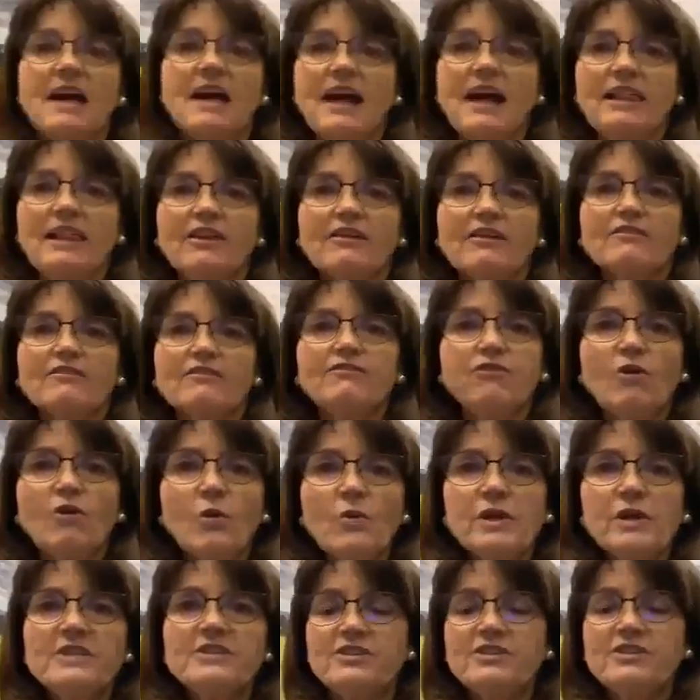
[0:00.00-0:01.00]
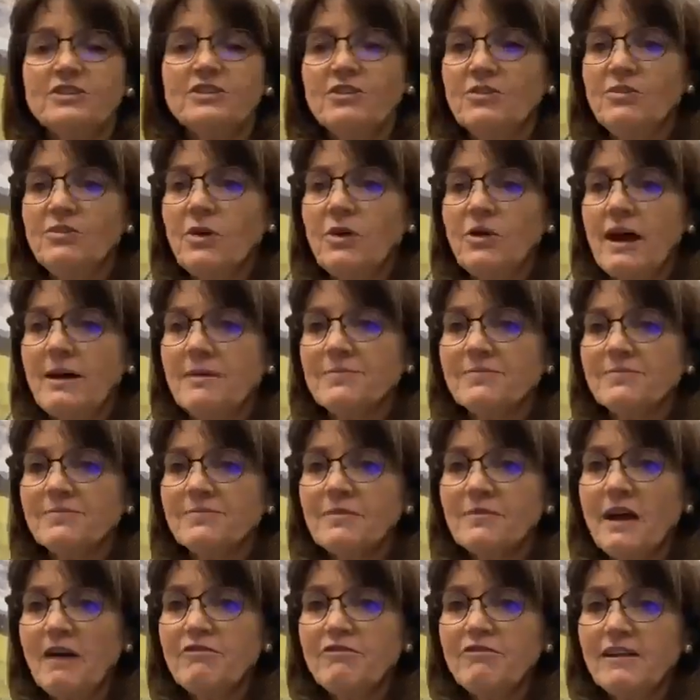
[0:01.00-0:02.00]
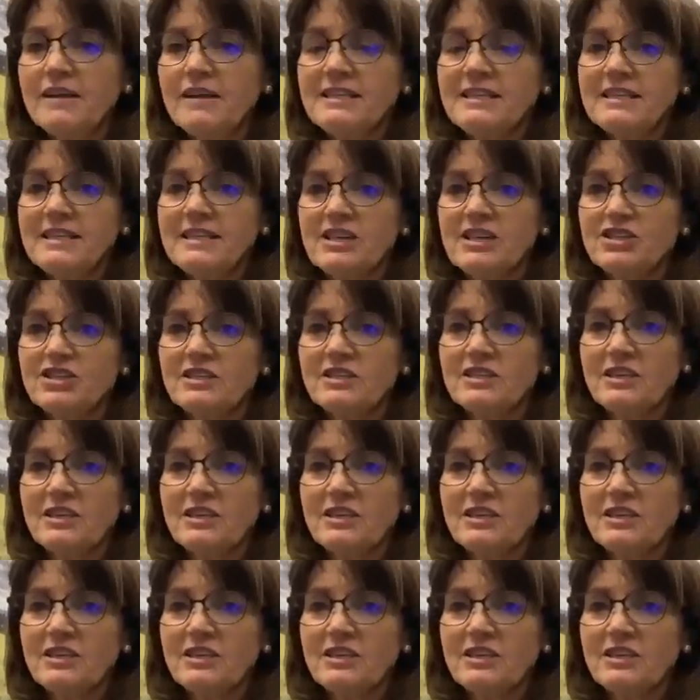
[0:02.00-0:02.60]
I look forward to a fun session